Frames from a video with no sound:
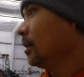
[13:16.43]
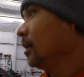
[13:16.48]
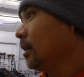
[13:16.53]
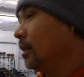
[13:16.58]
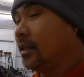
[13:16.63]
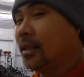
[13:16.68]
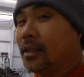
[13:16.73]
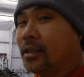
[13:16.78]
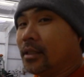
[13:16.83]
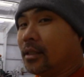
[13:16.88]

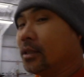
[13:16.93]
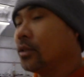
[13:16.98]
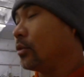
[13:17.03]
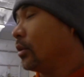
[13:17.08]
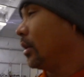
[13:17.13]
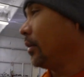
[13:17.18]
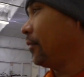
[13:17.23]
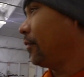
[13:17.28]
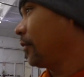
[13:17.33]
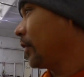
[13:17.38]
This is
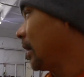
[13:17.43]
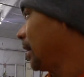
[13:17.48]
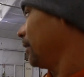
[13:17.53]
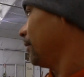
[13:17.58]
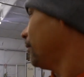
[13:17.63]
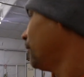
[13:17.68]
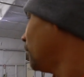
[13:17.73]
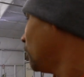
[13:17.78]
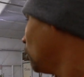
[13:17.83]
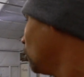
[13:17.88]
already getting
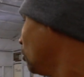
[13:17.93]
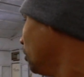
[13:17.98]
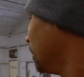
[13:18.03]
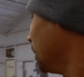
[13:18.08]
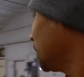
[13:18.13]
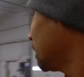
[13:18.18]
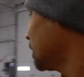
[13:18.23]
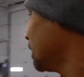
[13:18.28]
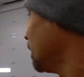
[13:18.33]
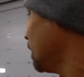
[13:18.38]
full,
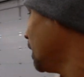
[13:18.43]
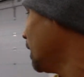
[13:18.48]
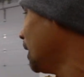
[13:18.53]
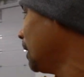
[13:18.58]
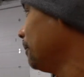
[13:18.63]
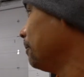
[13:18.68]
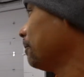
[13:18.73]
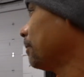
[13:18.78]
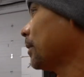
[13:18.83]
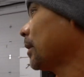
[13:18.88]
but
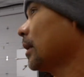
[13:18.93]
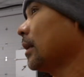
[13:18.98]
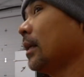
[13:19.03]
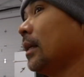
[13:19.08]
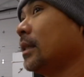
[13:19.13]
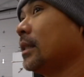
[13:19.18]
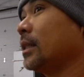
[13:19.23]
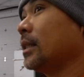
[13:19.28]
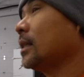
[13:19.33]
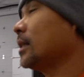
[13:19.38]
um,
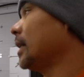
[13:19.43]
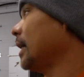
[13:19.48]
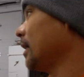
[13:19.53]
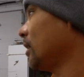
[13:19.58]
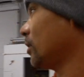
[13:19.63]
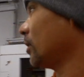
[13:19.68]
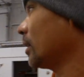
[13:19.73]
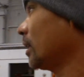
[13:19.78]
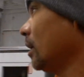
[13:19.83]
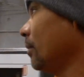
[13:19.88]
it's just nice
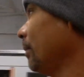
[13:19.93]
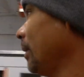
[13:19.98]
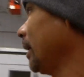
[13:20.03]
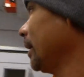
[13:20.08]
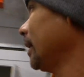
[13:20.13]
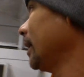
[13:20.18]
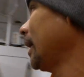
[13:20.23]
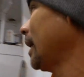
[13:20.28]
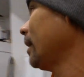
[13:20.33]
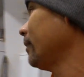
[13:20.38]
to come
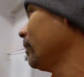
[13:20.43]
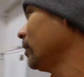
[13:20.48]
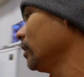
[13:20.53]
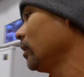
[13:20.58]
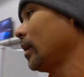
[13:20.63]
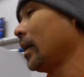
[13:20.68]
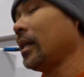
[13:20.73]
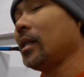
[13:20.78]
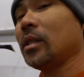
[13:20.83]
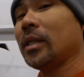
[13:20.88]
in and have a
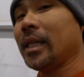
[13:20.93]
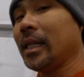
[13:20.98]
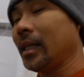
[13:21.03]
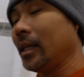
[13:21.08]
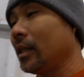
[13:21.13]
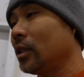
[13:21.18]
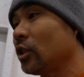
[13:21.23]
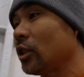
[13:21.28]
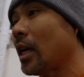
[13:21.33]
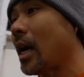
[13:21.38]
nice
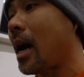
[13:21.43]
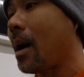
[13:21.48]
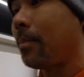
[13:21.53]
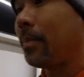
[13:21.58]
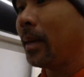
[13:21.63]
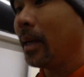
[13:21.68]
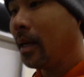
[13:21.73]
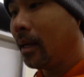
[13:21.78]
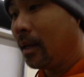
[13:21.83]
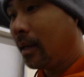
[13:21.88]
heated
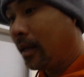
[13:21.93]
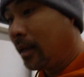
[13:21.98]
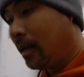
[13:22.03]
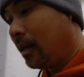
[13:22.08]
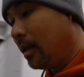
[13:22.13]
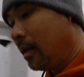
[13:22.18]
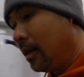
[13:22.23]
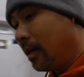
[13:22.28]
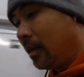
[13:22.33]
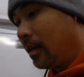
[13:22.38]
shop
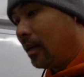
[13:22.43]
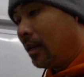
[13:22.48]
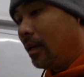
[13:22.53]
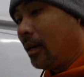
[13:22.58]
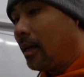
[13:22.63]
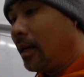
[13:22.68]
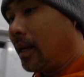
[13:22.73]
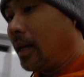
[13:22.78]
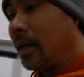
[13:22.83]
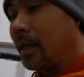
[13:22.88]

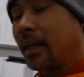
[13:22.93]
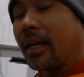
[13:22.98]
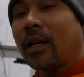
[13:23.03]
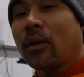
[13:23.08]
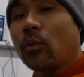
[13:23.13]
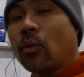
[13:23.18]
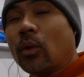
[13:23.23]
and get